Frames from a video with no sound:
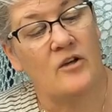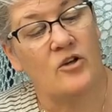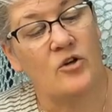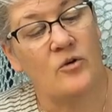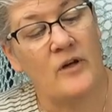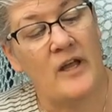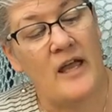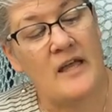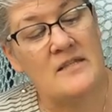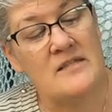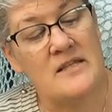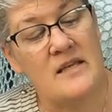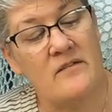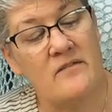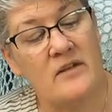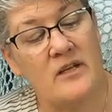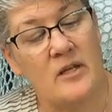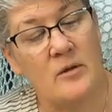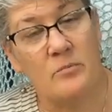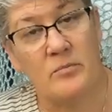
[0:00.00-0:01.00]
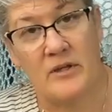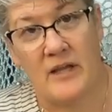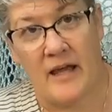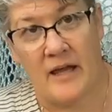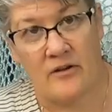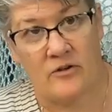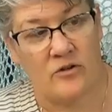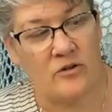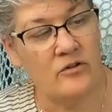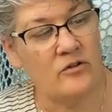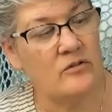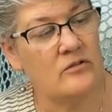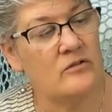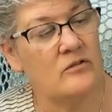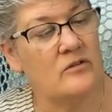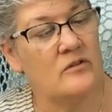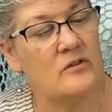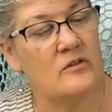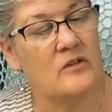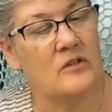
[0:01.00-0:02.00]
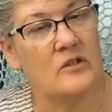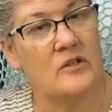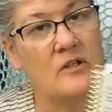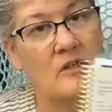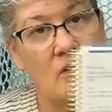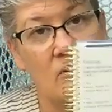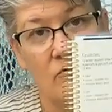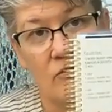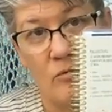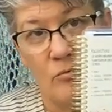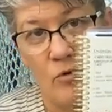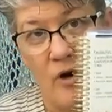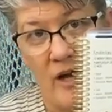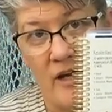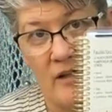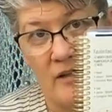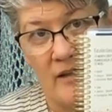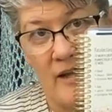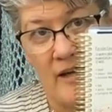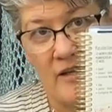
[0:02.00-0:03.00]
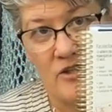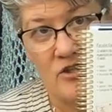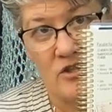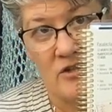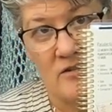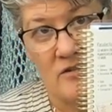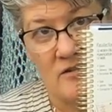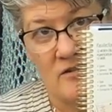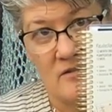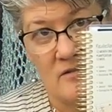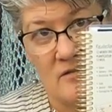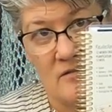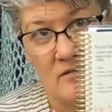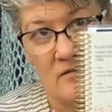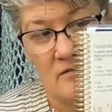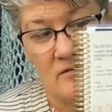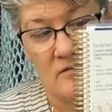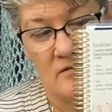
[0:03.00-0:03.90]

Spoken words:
creativity planner from Recollections.